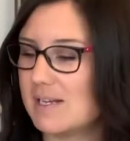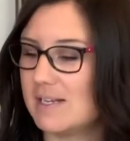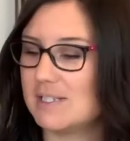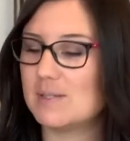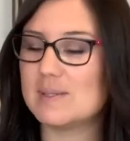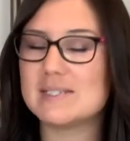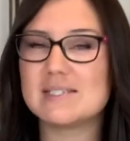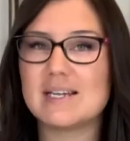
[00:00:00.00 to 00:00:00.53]

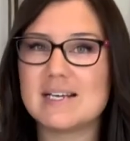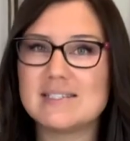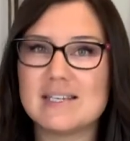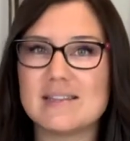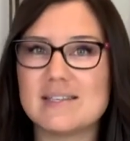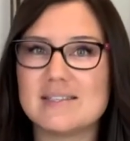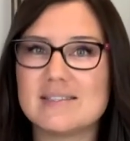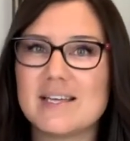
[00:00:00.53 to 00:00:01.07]
So it's nice
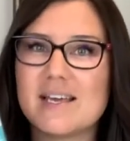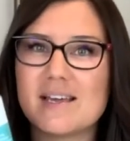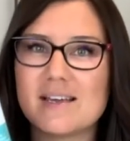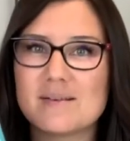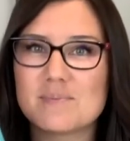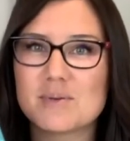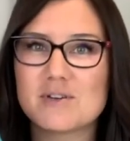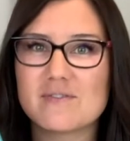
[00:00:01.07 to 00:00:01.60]
that
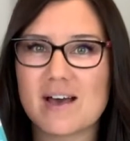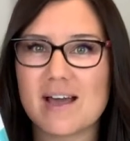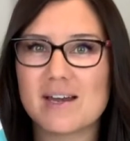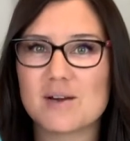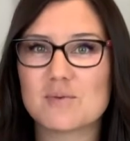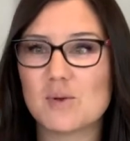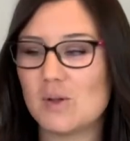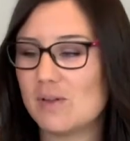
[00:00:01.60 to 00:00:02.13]
they provide
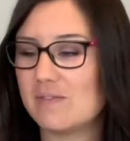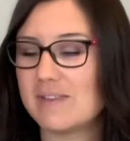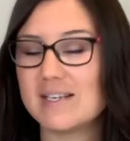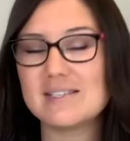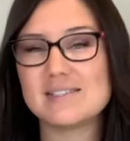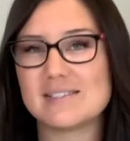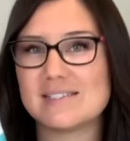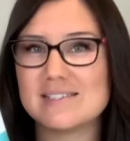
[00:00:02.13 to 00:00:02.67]
a roll of
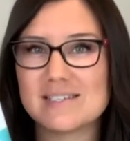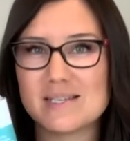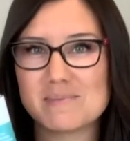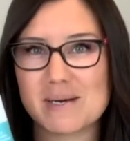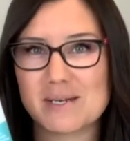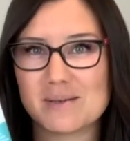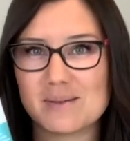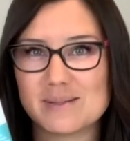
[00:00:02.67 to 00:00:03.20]
this into the
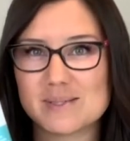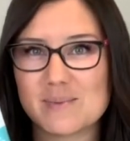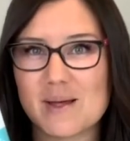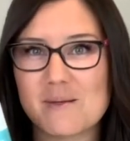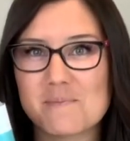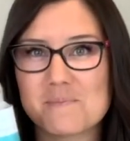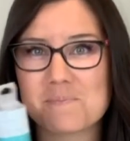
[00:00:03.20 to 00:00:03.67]
bundle as well.